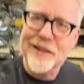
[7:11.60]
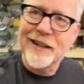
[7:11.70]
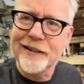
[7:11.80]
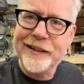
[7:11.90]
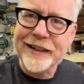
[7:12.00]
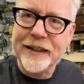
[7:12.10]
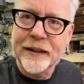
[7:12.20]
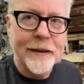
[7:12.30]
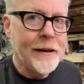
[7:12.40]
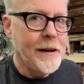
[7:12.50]
kind of neat.
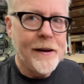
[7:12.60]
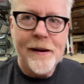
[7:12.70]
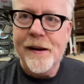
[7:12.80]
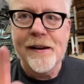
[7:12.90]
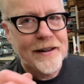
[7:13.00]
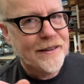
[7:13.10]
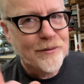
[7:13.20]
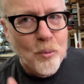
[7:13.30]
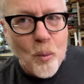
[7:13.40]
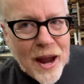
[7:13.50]
It's
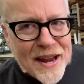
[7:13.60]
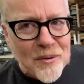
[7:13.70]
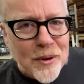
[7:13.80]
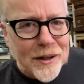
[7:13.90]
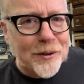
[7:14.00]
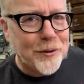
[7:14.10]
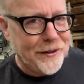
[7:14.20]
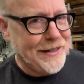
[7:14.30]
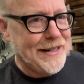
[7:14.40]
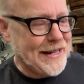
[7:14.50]
way weirder
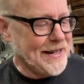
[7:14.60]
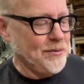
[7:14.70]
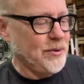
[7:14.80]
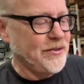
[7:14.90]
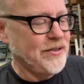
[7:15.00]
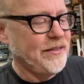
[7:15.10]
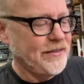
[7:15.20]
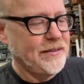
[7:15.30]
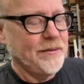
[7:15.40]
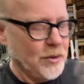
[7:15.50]
than that, which
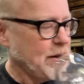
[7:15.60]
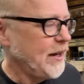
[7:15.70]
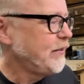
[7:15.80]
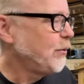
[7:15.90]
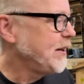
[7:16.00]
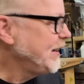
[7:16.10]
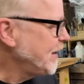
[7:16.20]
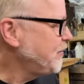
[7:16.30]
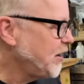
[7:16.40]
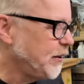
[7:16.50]
is, okay. So I think
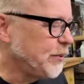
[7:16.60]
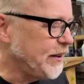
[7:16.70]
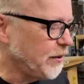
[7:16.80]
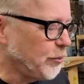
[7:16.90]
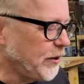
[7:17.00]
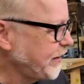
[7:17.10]
I've done a reasonable